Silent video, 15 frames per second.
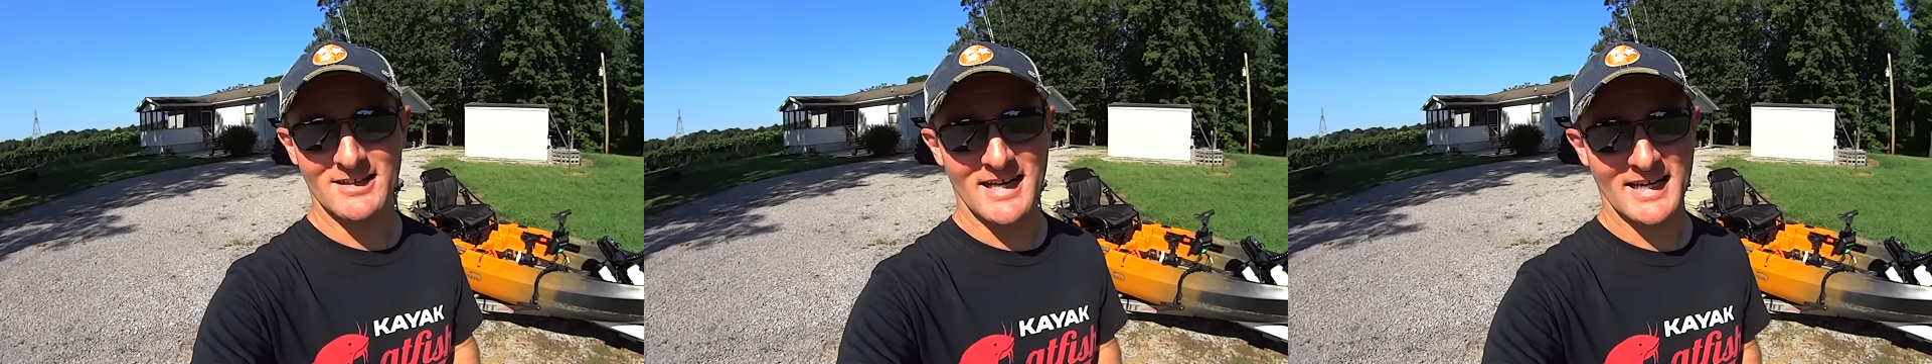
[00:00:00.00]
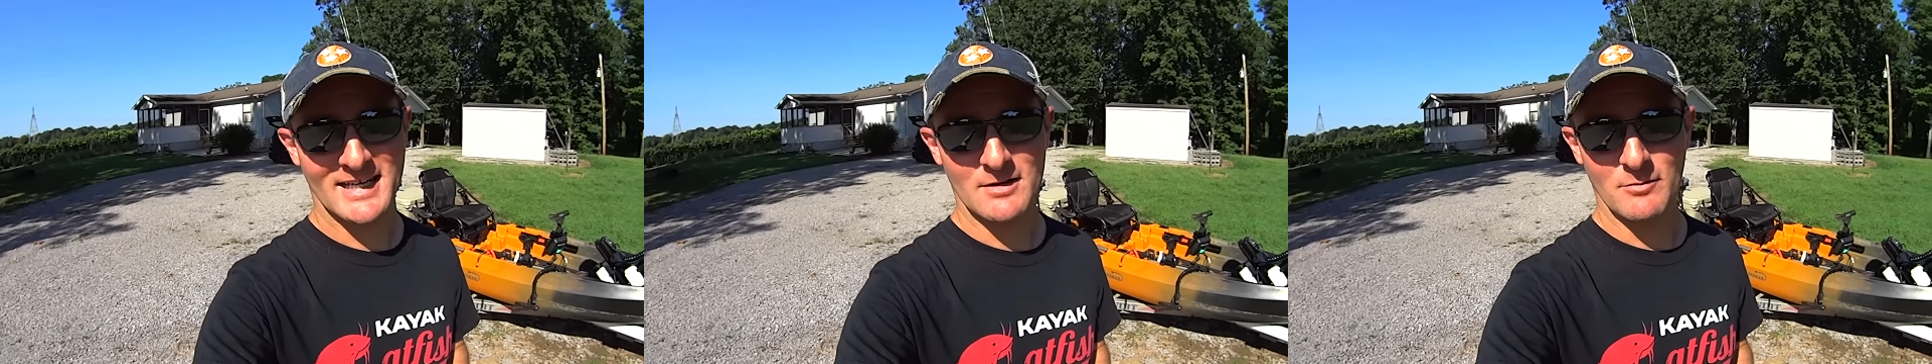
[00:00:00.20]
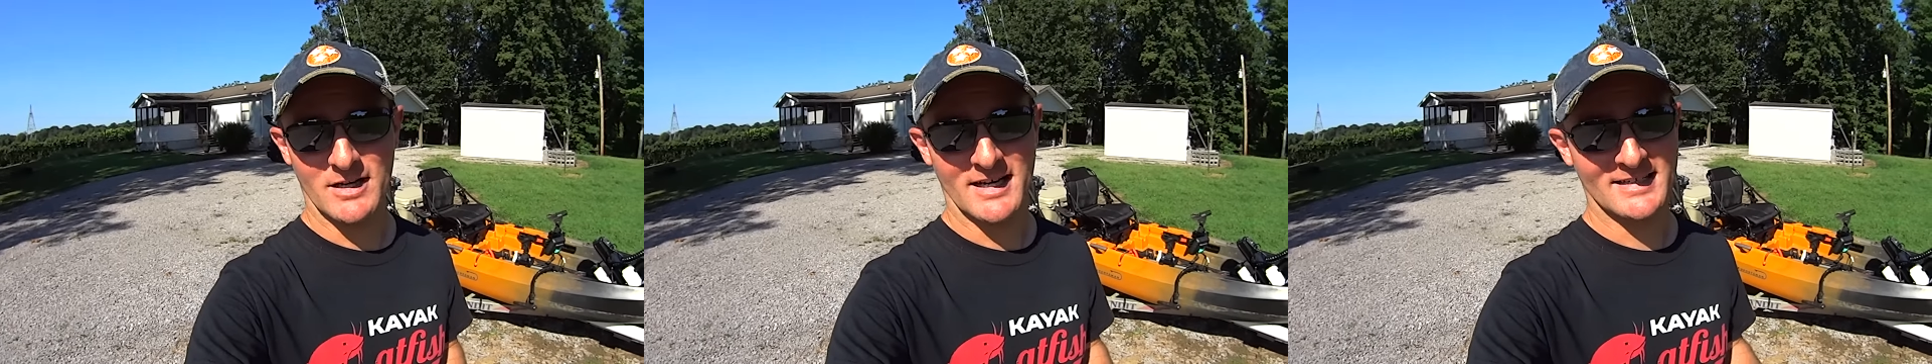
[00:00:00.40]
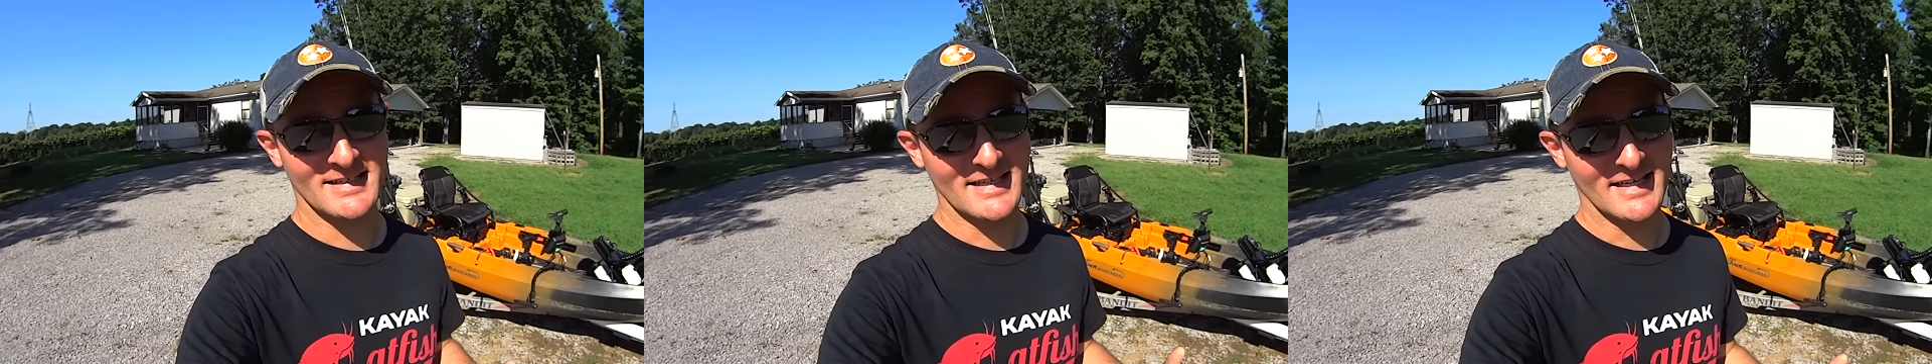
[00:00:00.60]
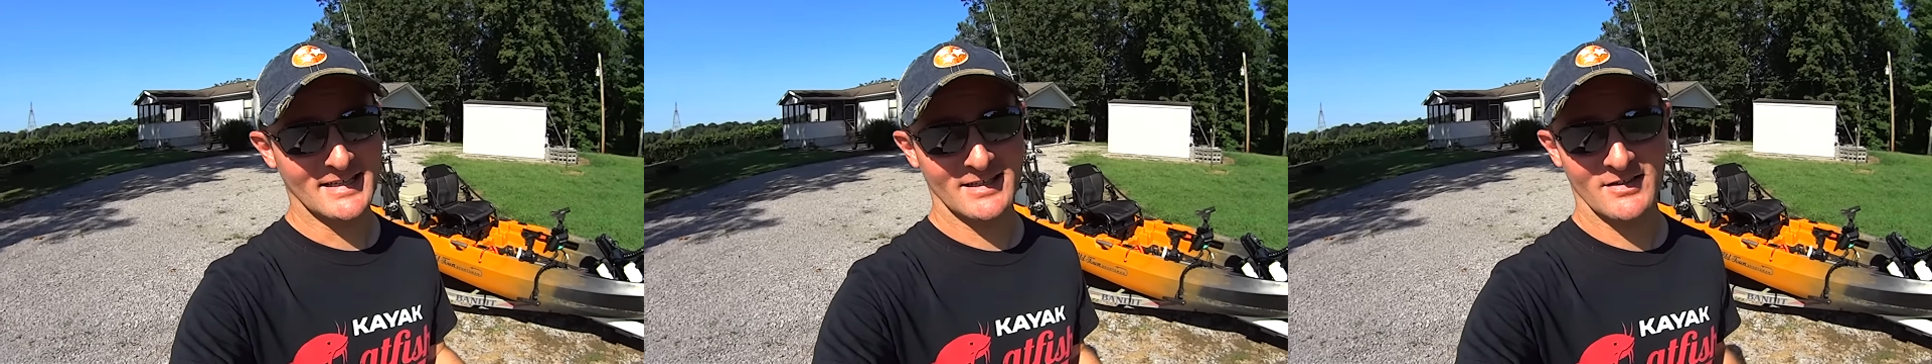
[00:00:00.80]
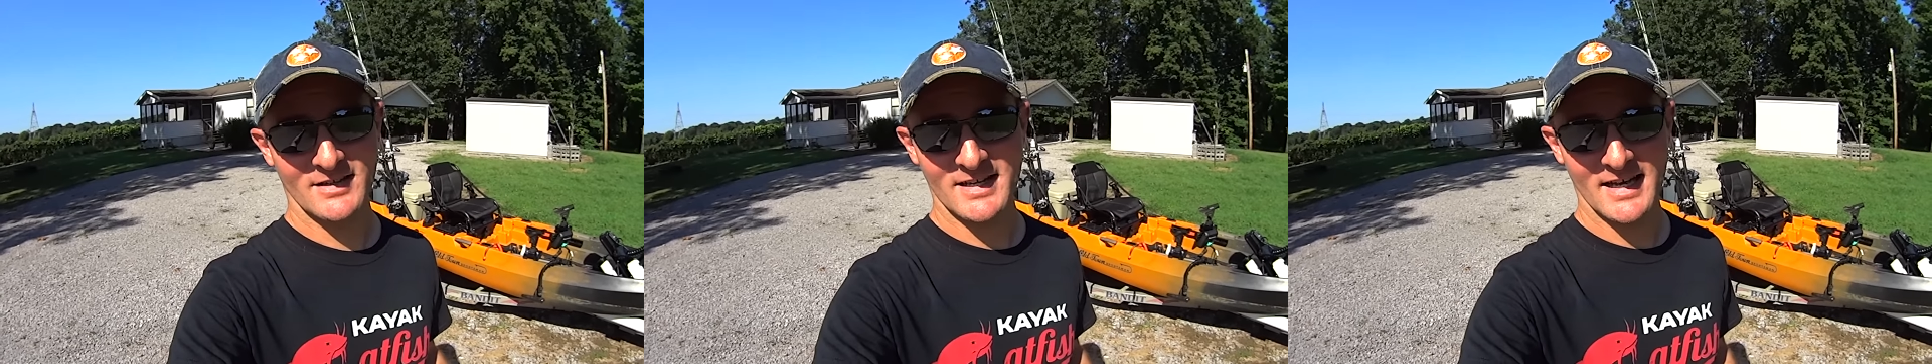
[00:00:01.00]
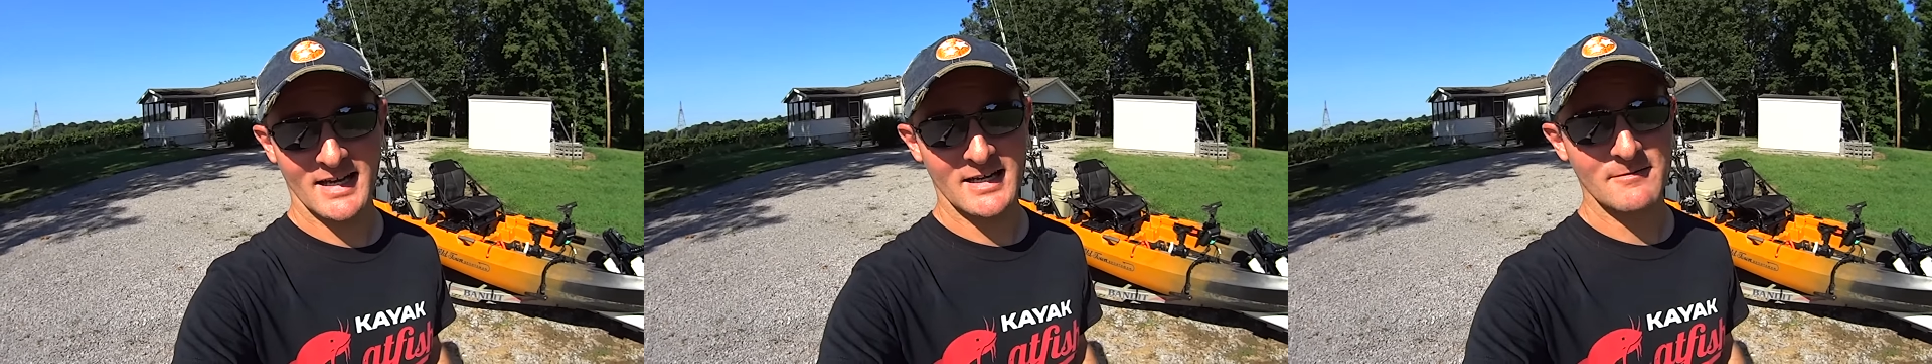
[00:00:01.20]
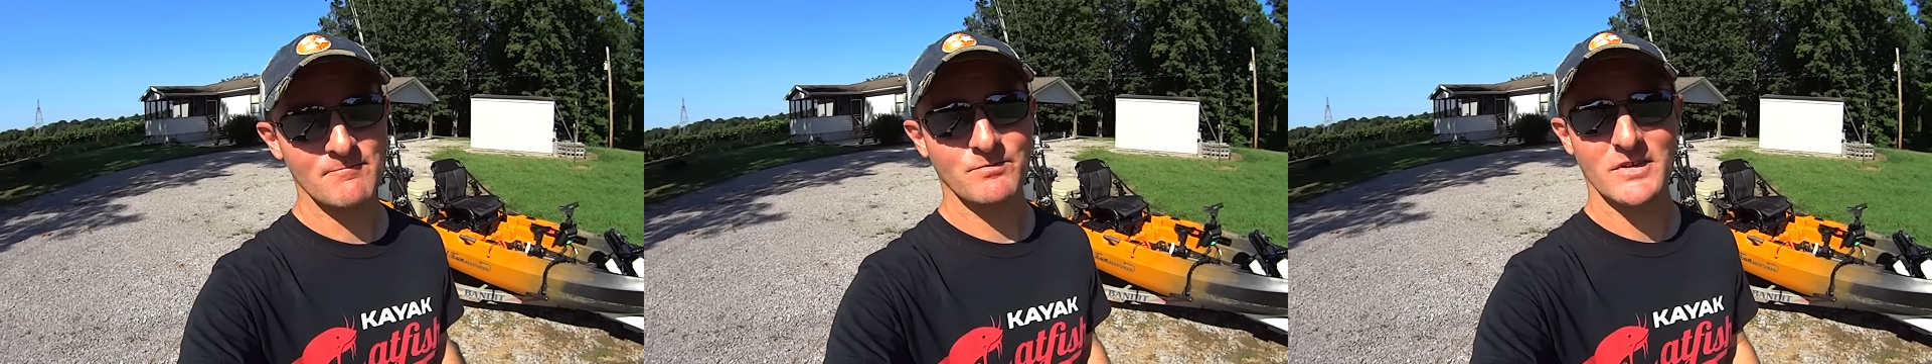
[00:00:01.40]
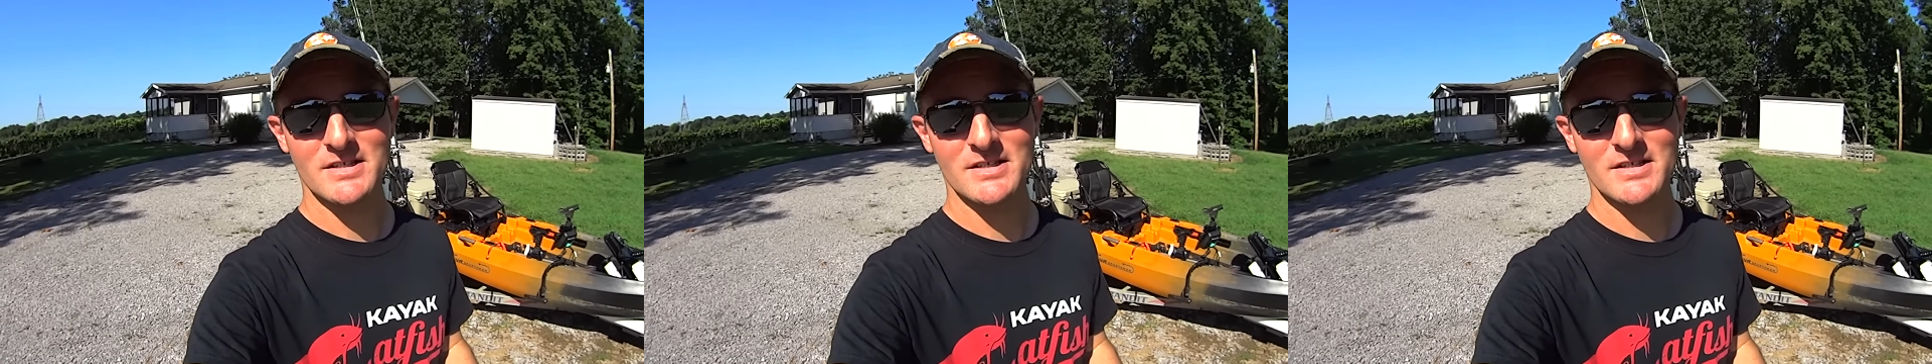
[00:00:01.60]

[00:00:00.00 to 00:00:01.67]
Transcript: like it, but at the end of the day,